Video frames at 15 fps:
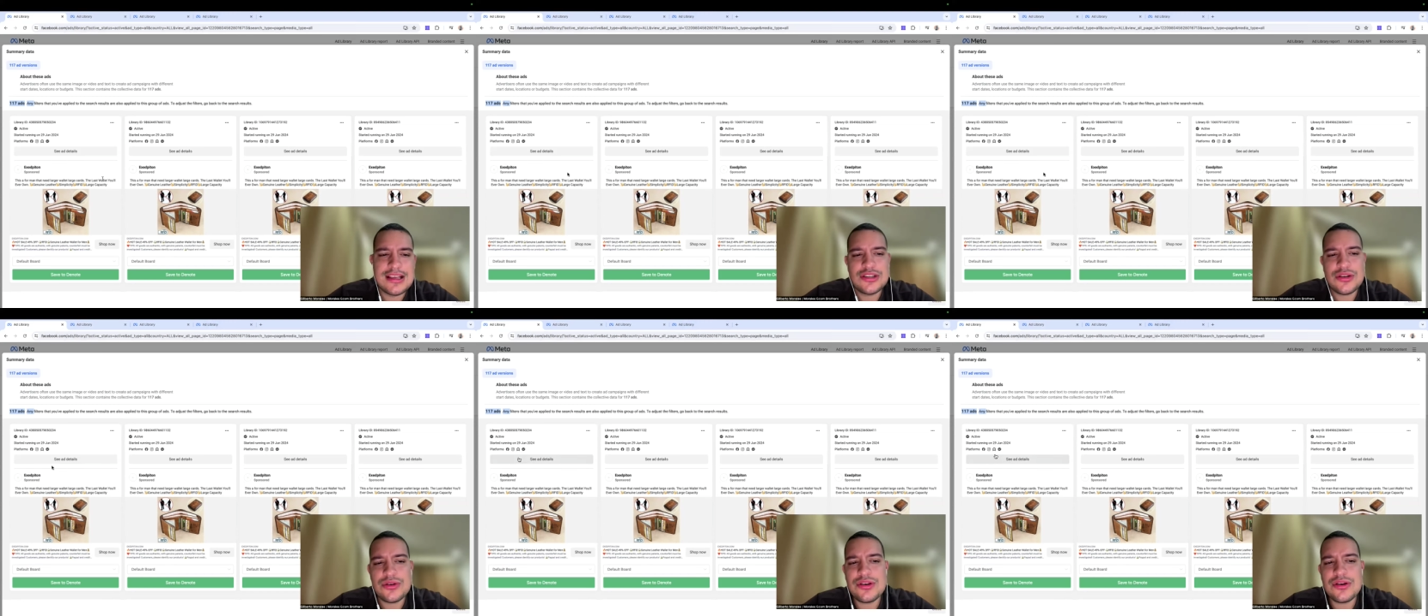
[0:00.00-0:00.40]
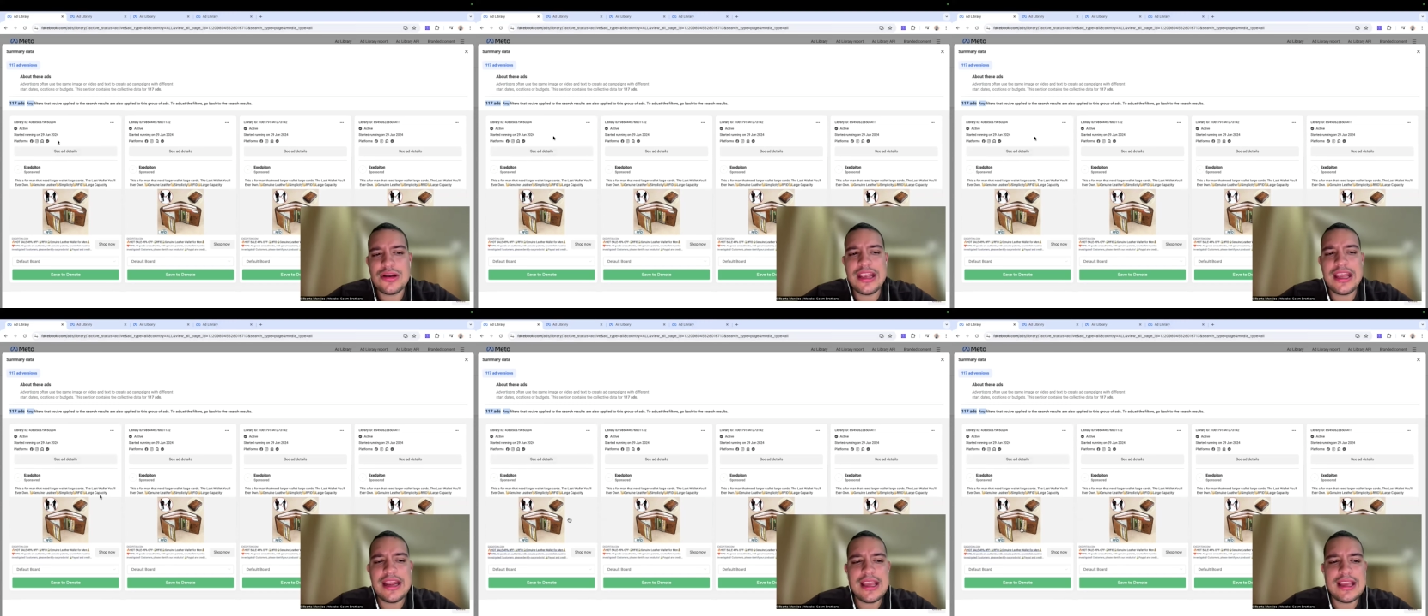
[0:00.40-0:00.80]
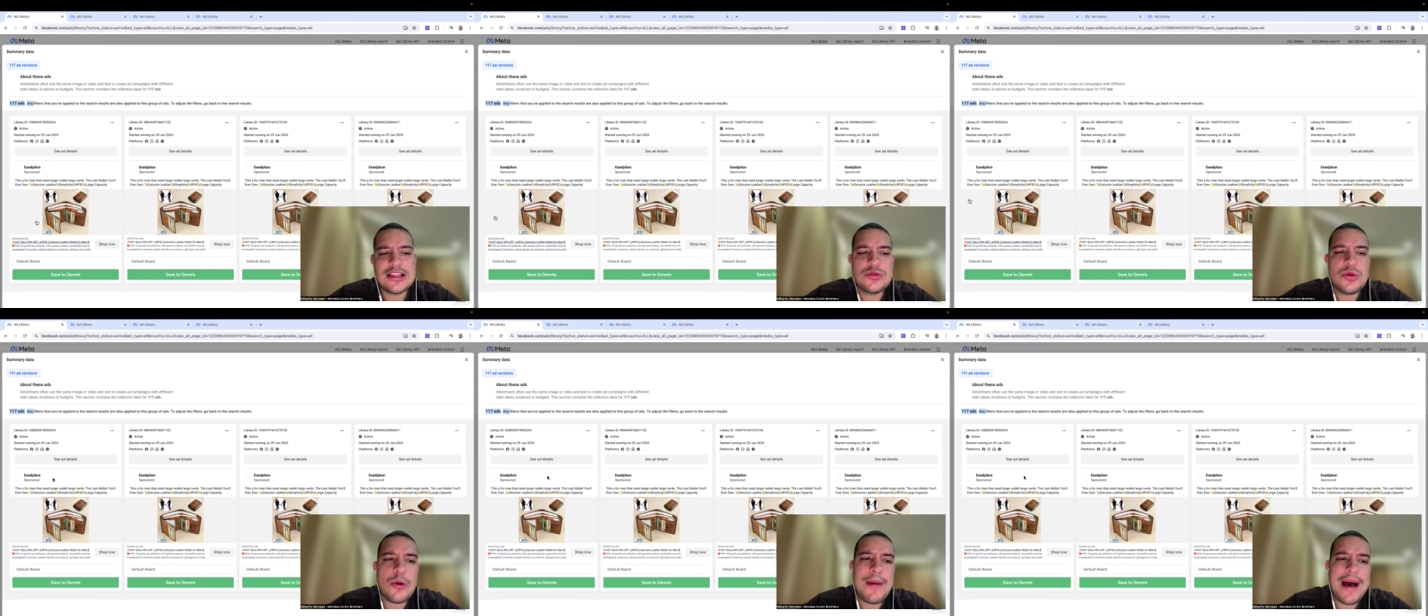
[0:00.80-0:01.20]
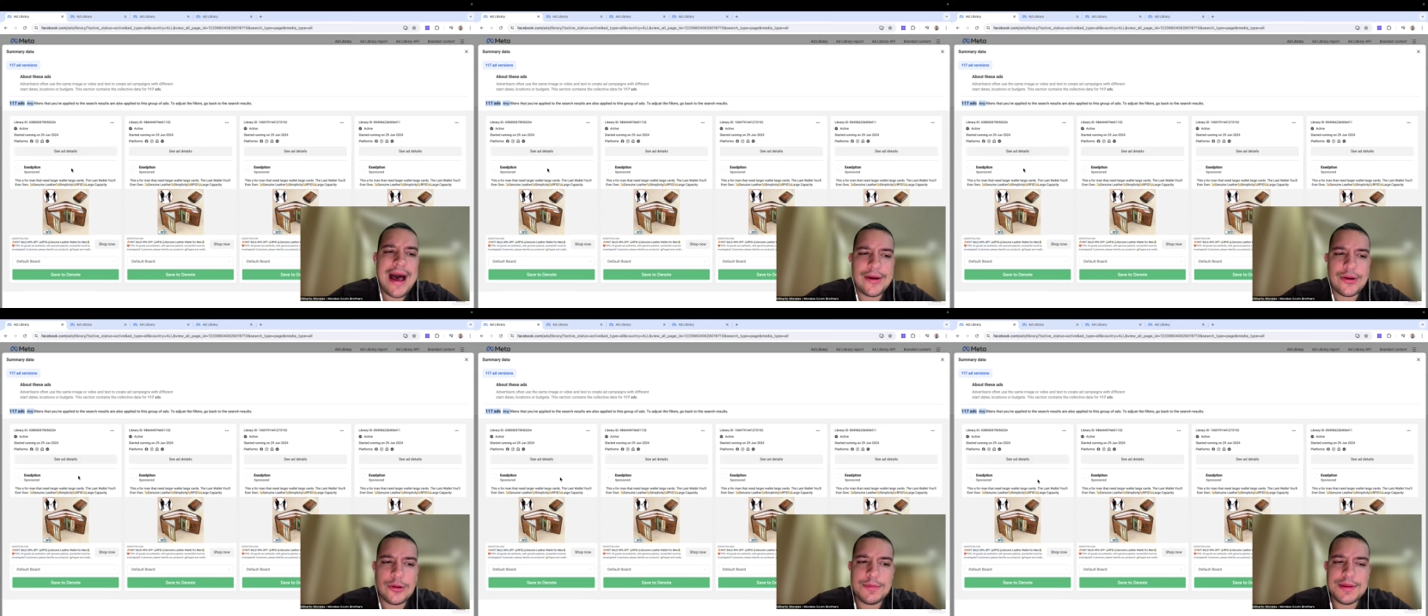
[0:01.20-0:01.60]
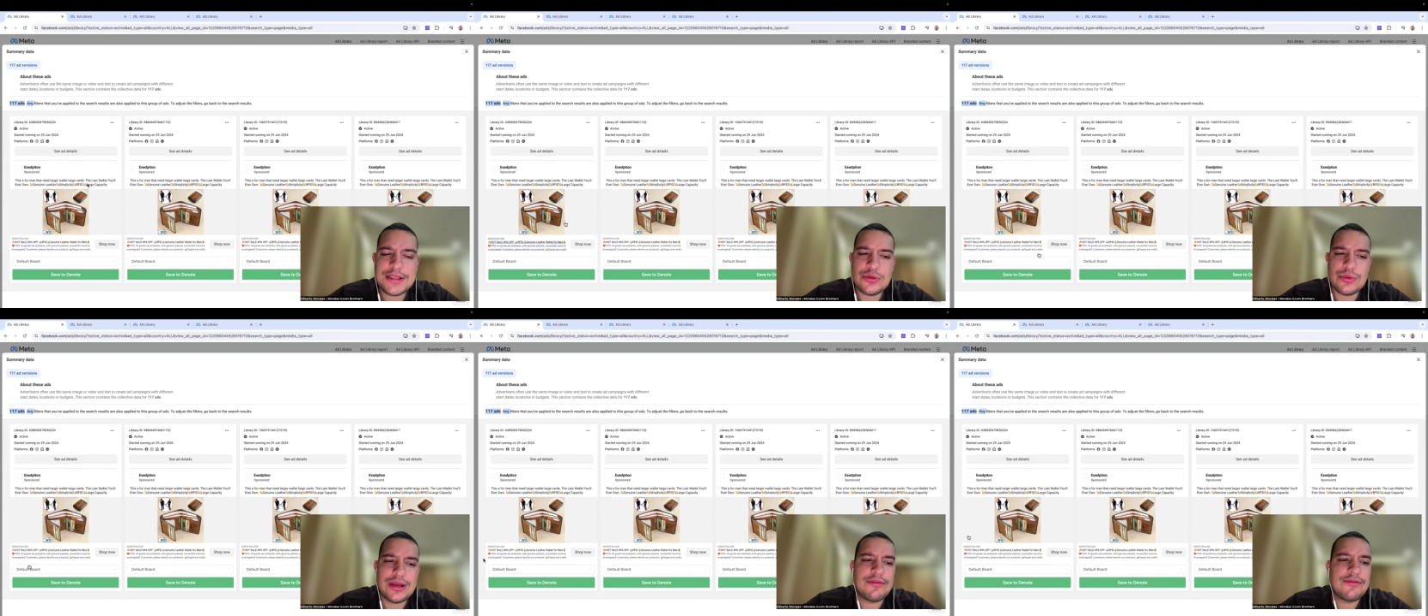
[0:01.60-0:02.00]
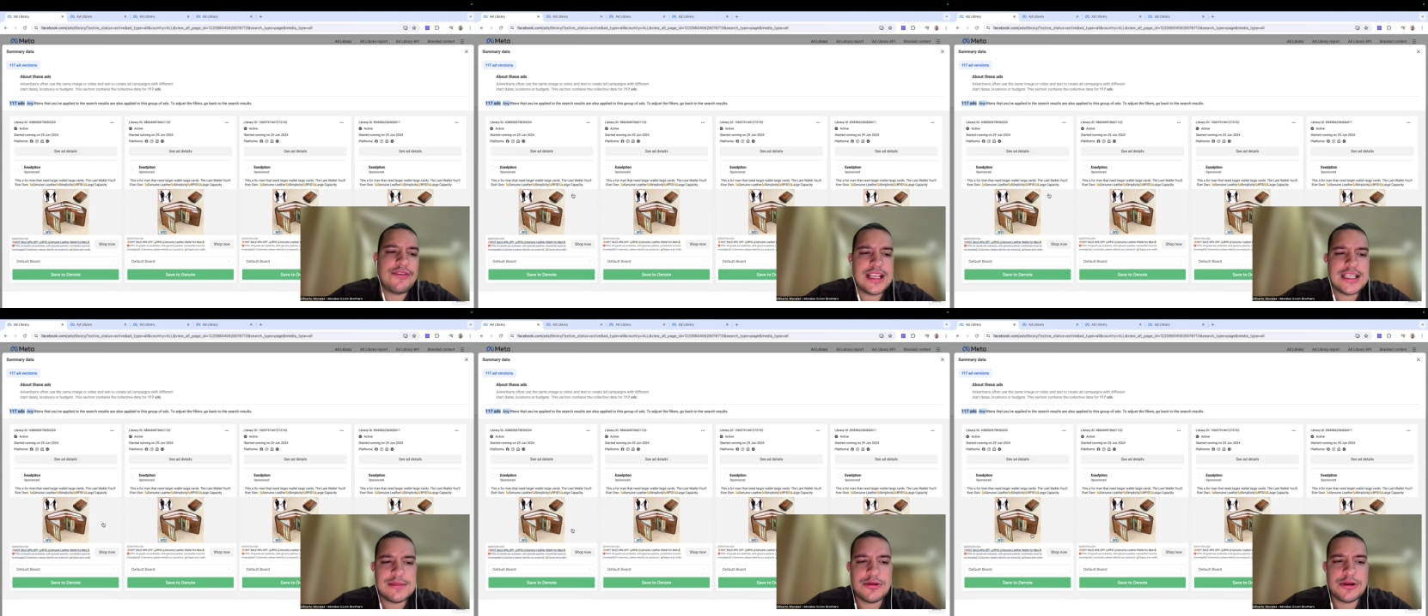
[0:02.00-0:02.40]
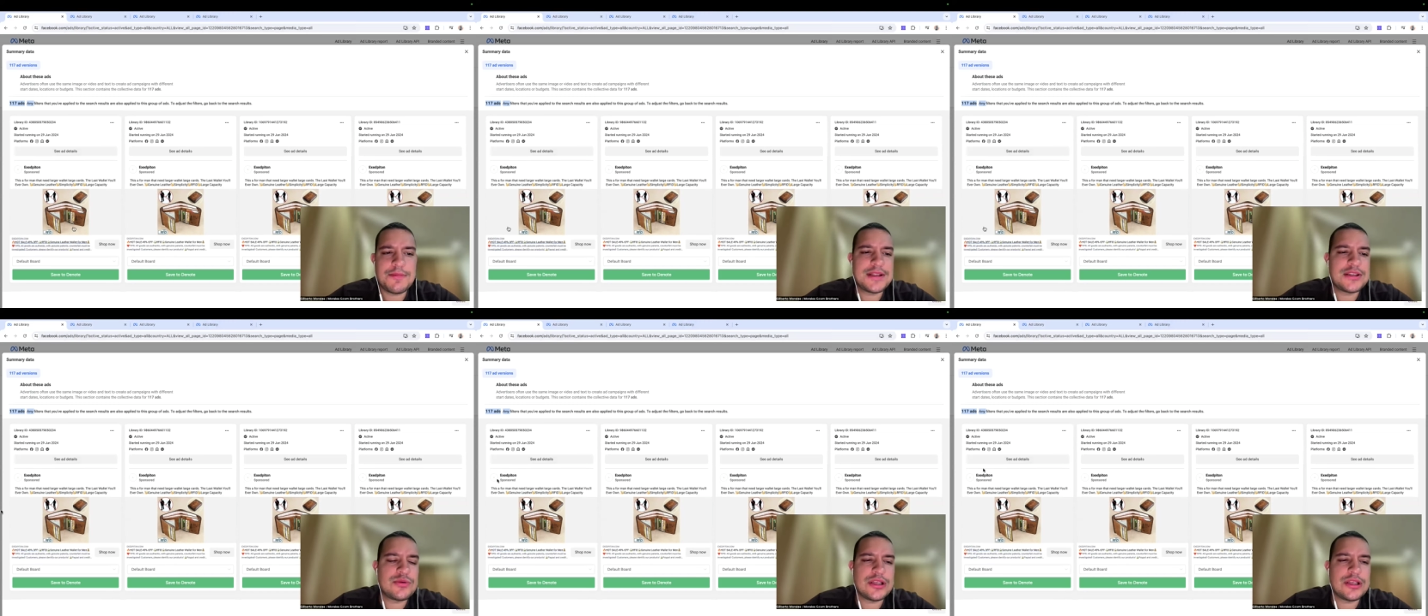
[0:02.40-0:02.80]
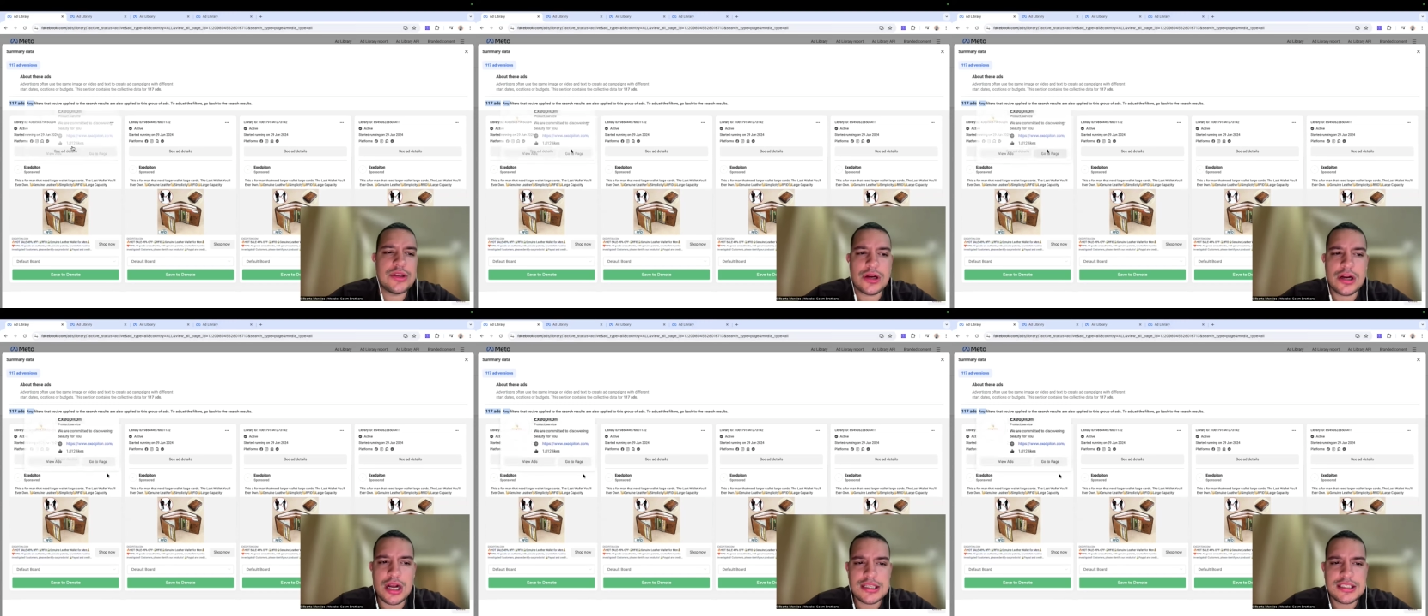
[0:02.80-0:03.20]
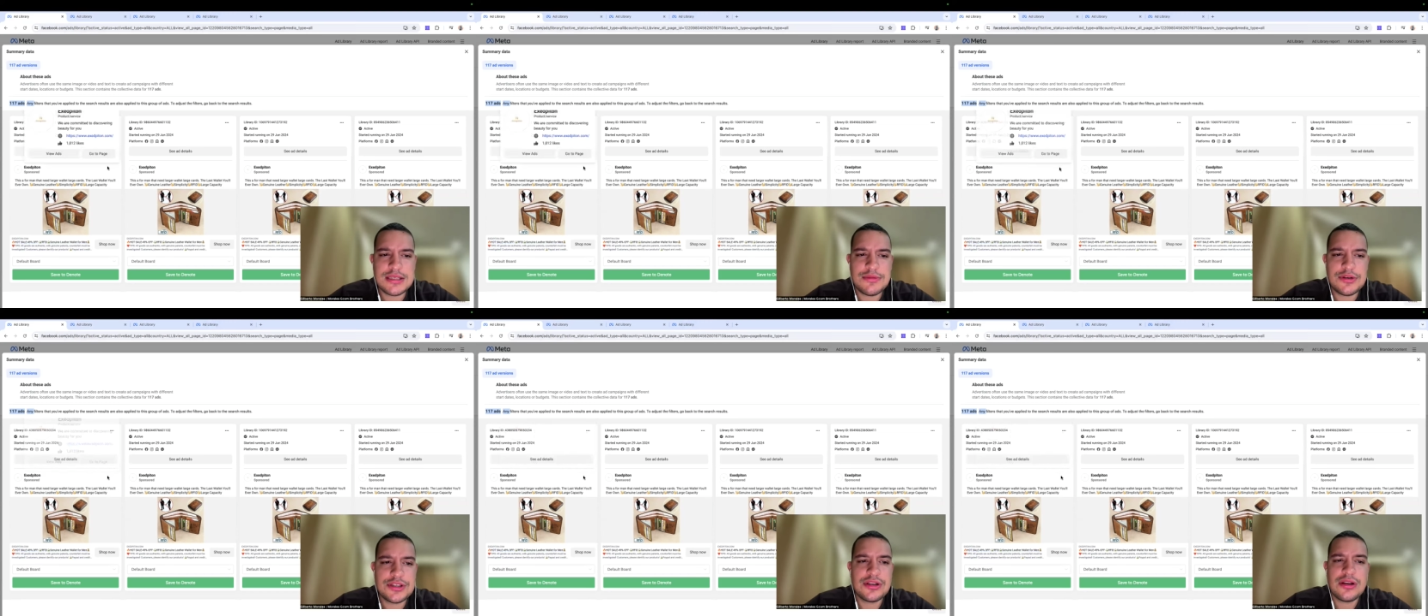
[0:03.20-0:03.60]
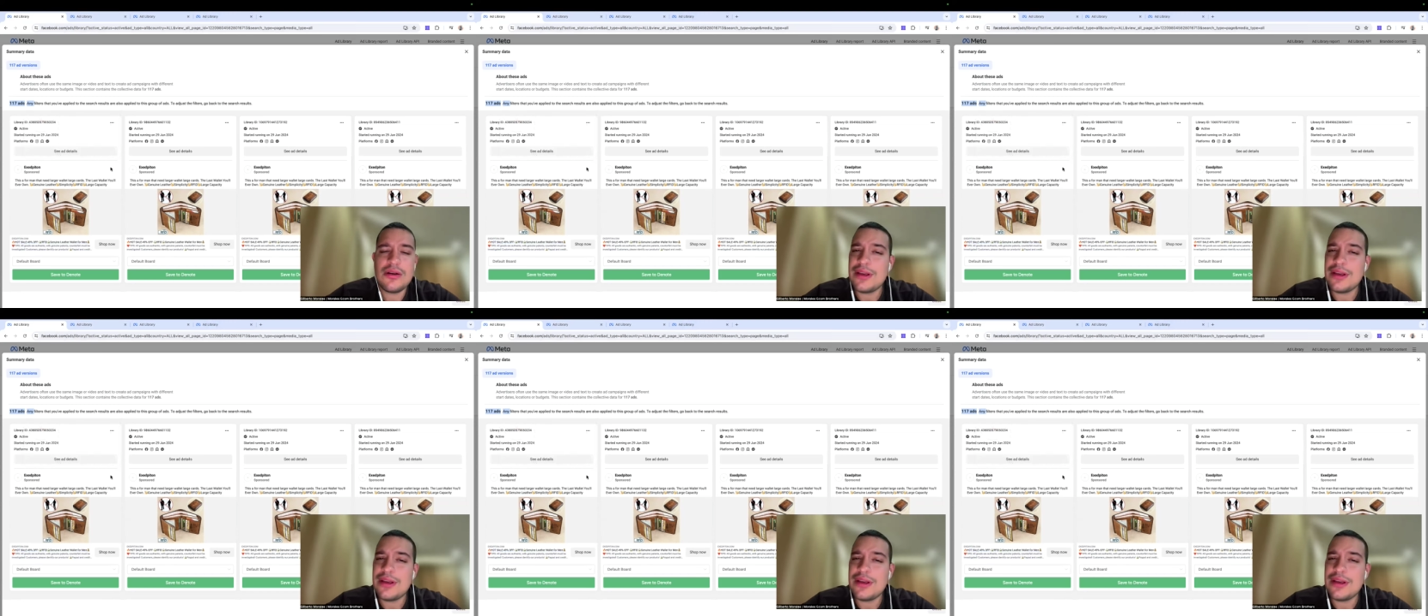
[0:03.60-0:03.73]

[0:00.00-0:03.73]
So you're getting into a battle between Facebook, between your customers.